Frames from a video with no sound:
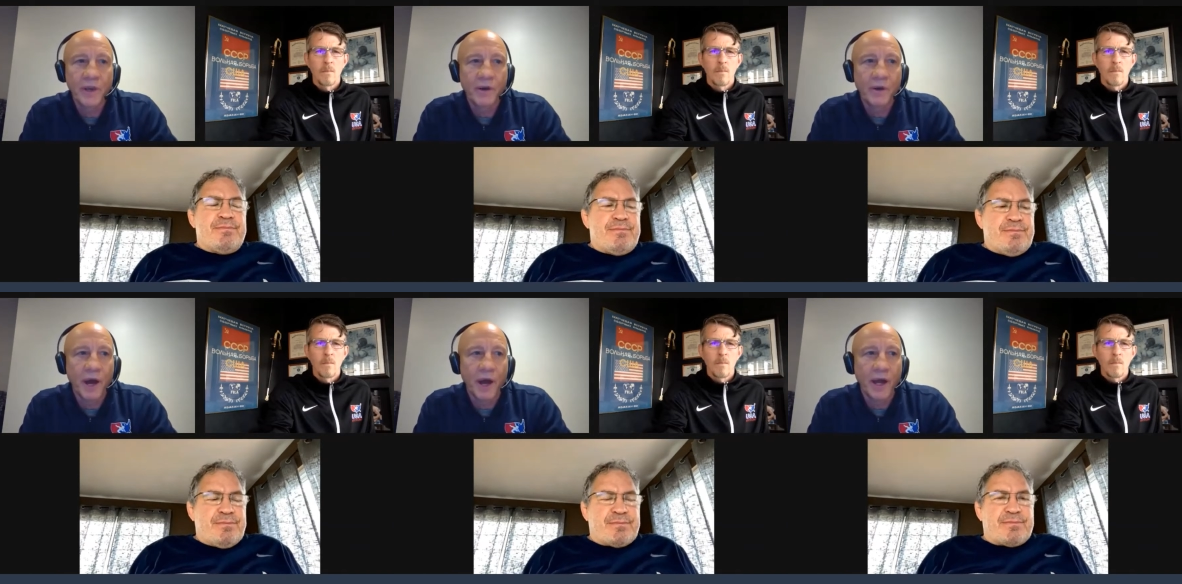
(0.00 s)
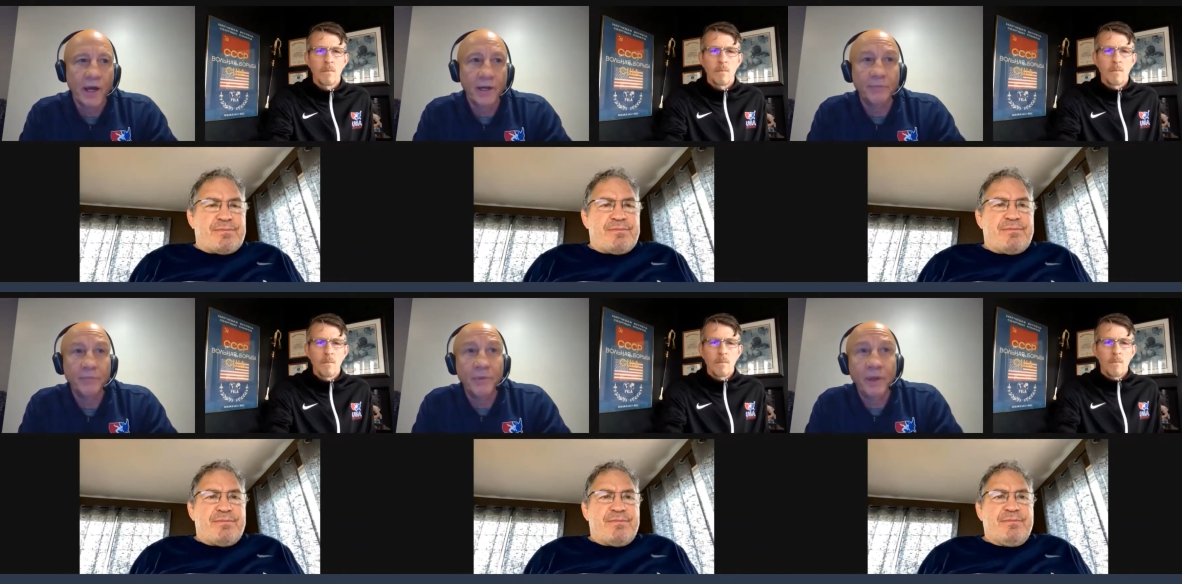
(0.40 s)

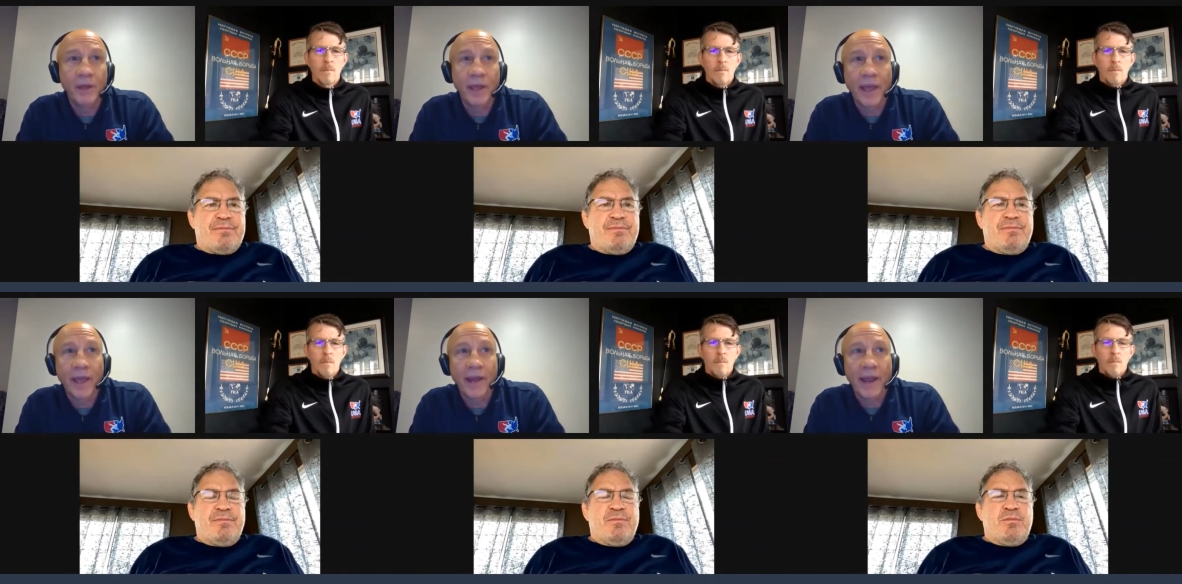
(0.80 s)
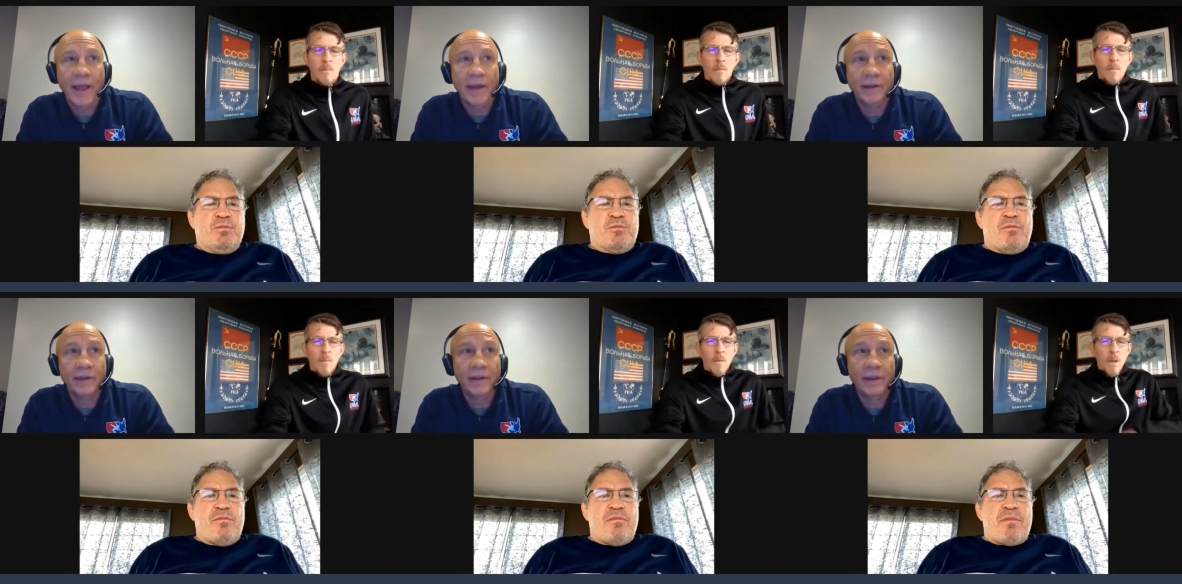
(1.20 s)
Speaker 1: uh, and,
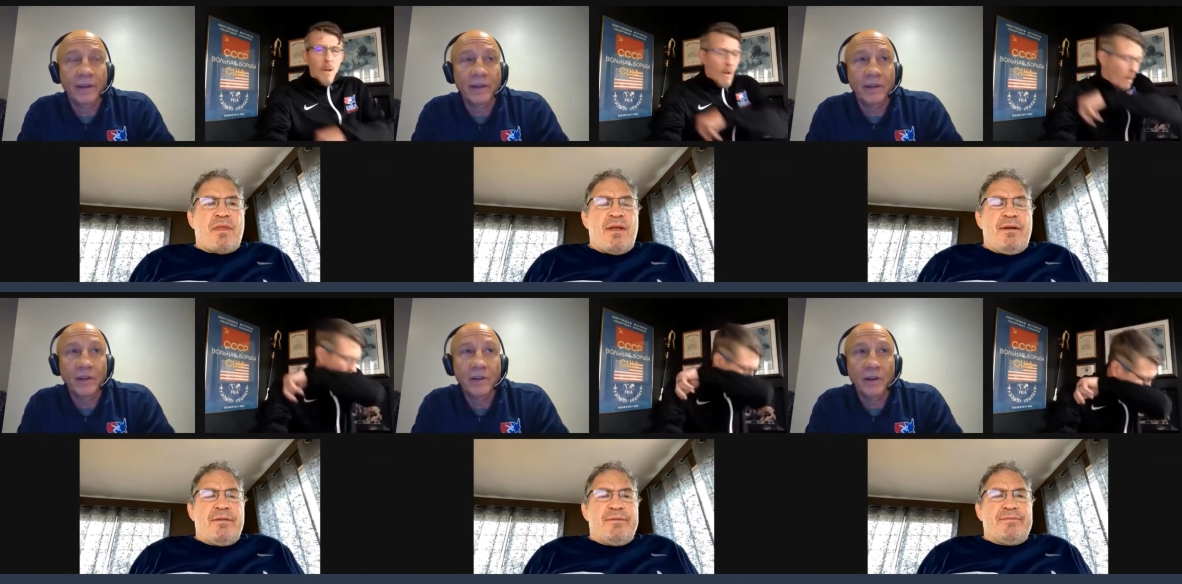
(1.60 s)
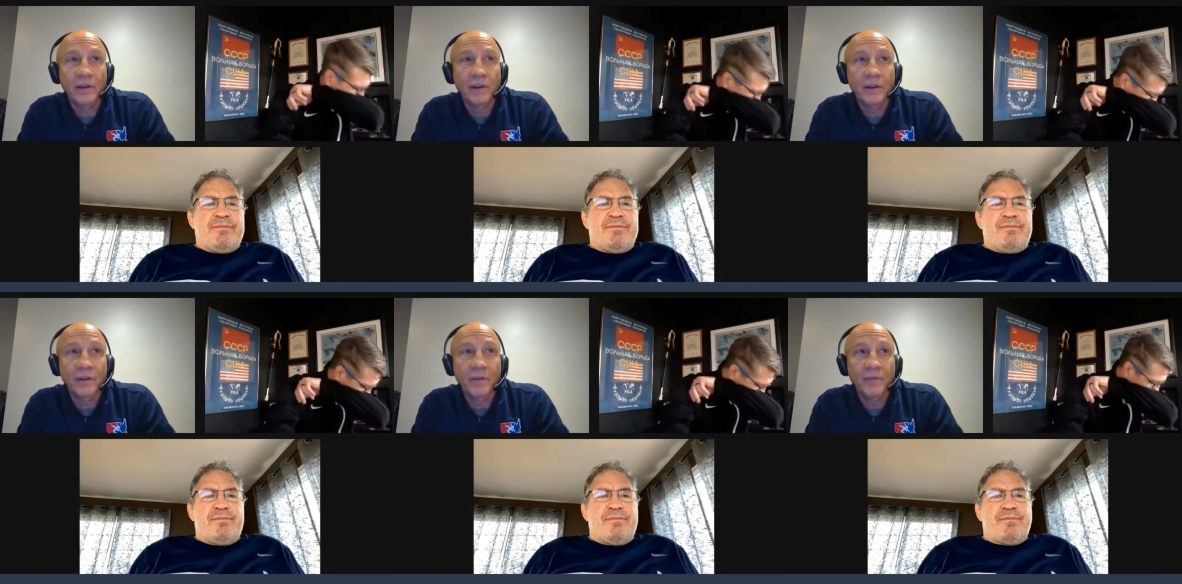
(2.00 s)
and
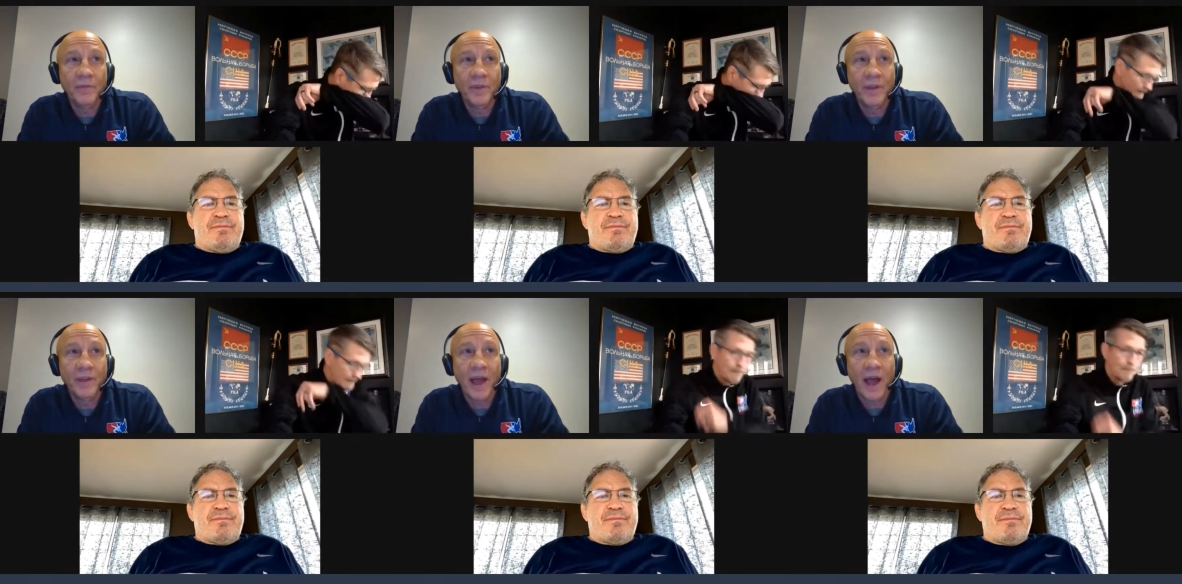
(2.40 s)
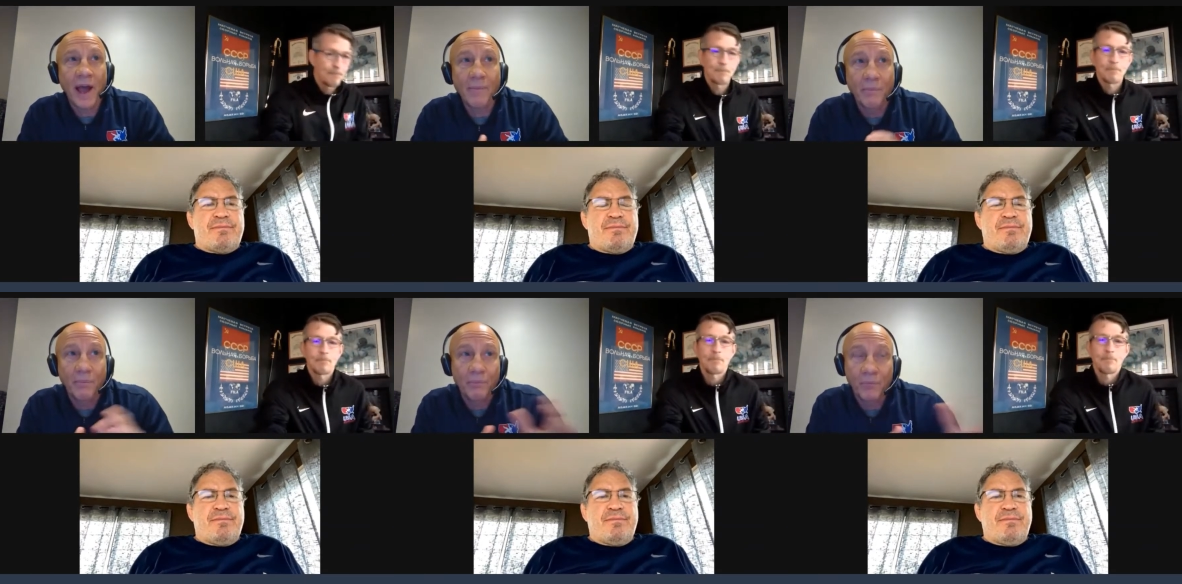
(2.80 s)

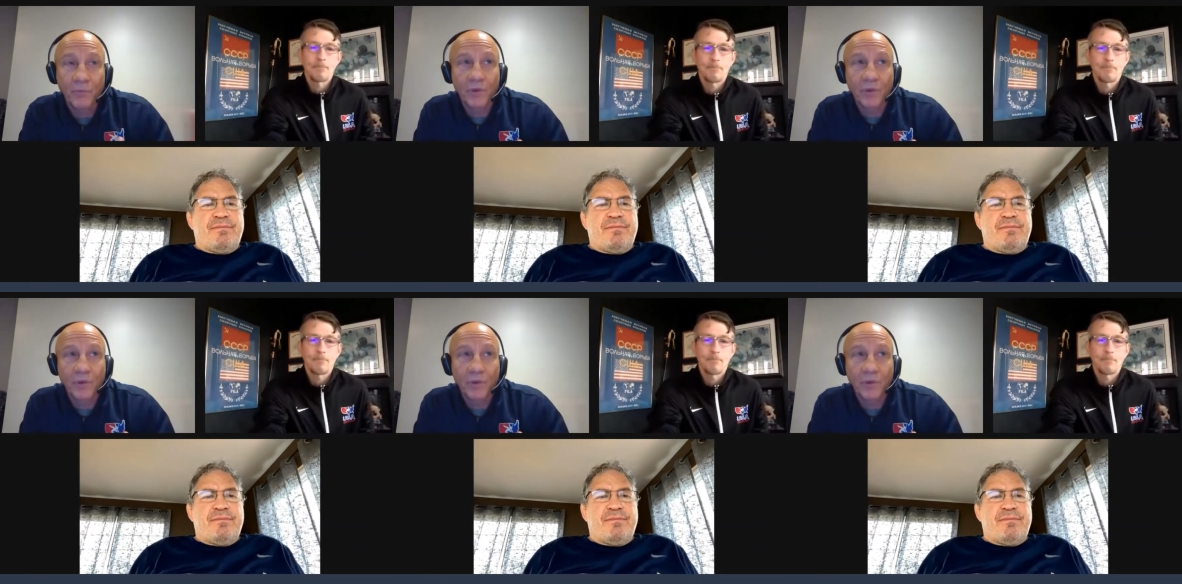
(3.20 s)
I'm